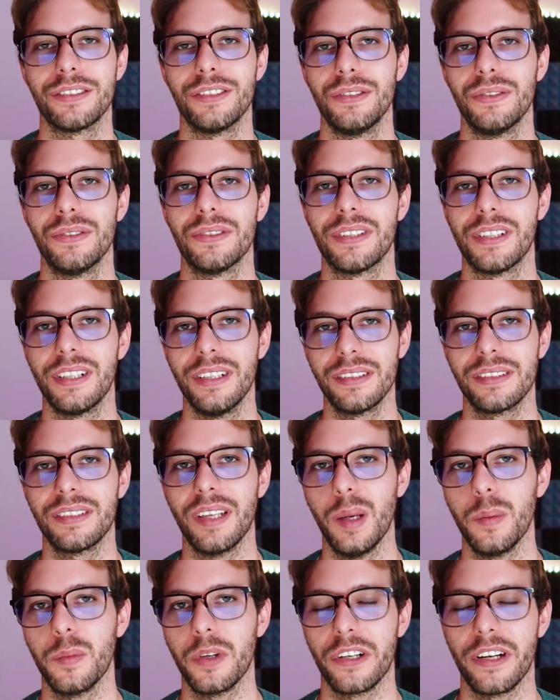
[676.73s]
use these
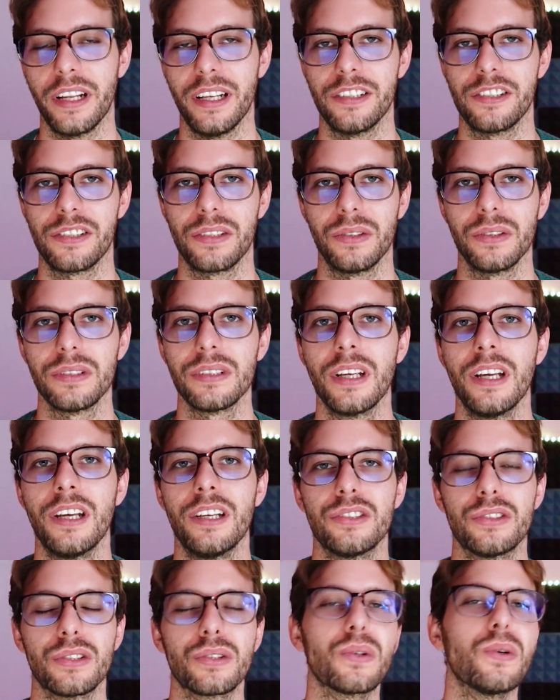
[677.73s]
same credentials
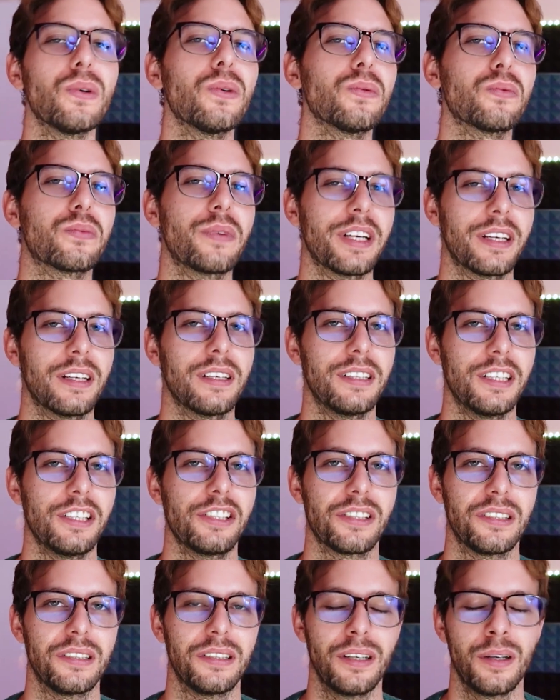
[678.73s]
to call
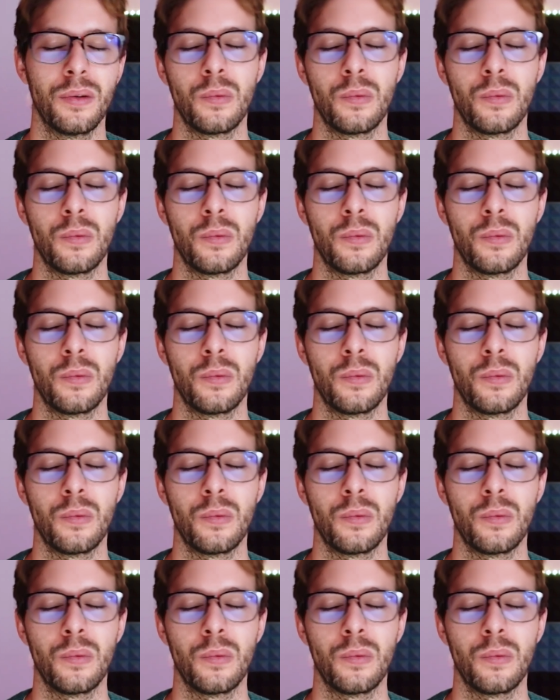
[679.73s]
Recognition,